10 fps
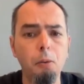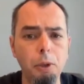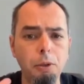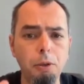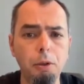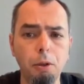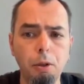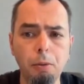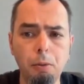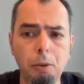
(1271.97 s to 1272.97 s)
We
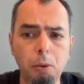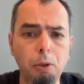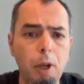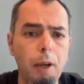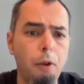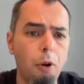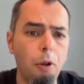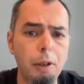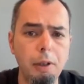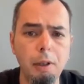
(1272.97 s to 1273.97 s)
do have
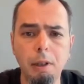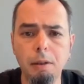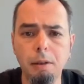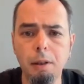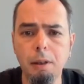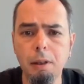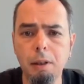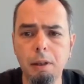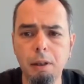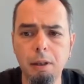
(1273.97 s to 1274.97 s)
all the
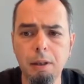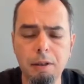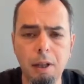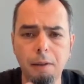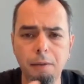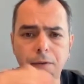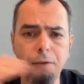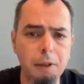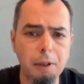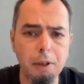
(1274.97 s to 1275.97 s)
needed
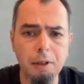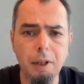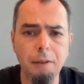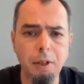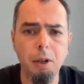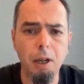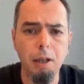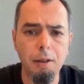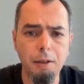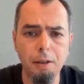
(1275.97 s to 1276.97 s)
safety
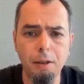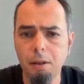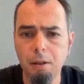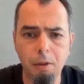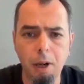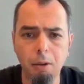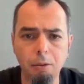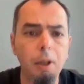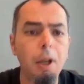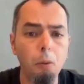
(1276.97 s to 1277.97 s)
guards
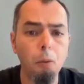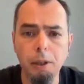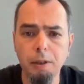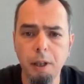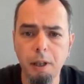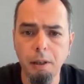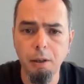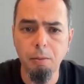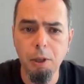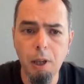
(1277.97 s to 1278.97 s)
around what exactly
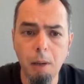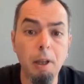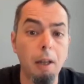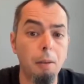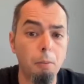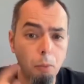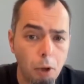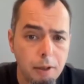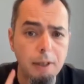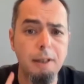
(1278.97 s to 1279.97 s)
need to be happen. And the
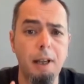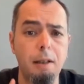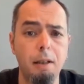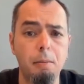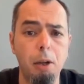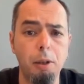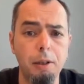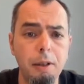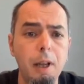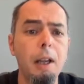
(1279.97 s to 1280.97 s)
most exciting about
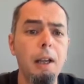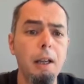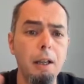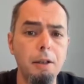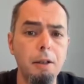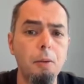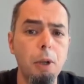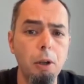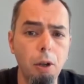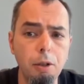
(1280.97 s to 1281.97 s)
this is
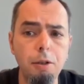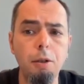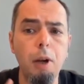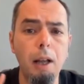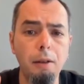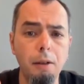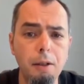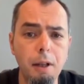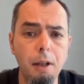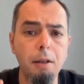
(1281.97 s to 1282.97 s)
we also
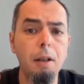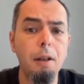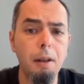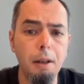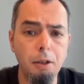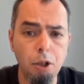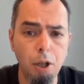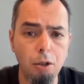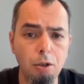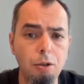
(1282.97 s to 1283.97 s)
understand the
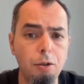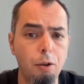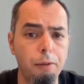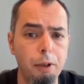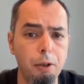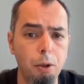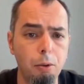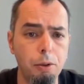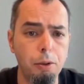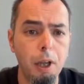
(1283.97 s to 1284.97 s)
changes of the
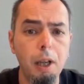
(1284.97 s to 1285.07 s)
code.